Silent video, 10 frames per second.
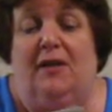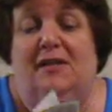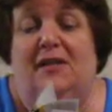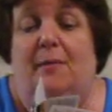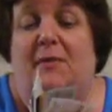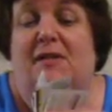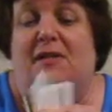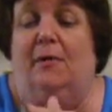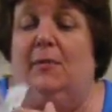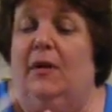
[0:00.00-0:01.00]
They sent me
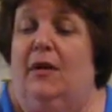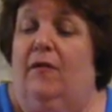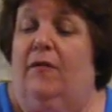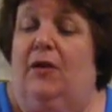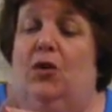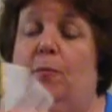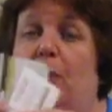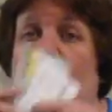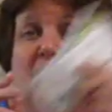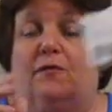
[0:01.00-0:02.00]
some
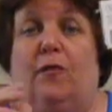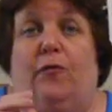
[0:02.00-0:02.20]
coupons for